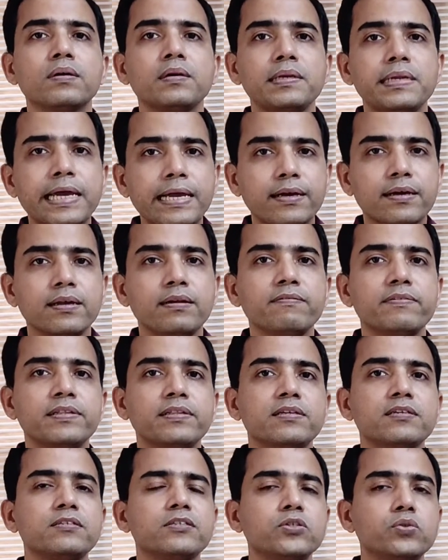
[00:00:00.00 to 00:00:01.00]
tackle with
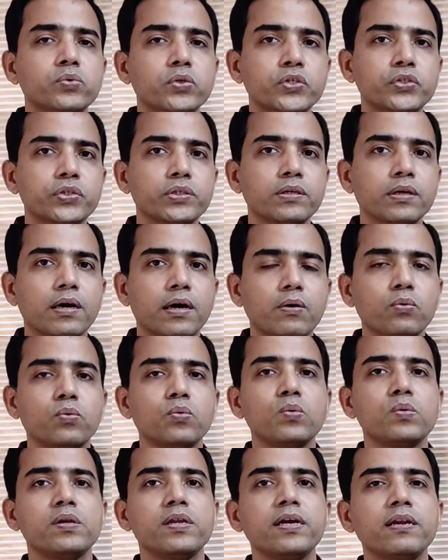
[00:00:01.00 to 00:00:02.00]
the situation, how
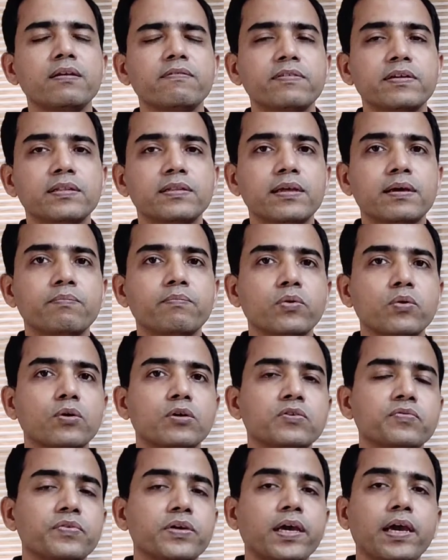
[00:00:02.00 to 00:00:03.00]
to deal with them,
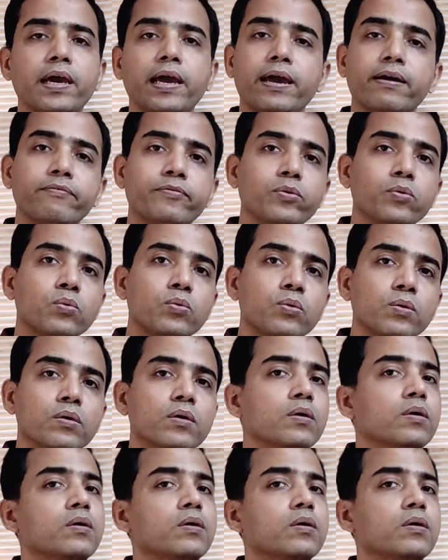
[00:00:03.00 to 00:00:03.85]
because we have to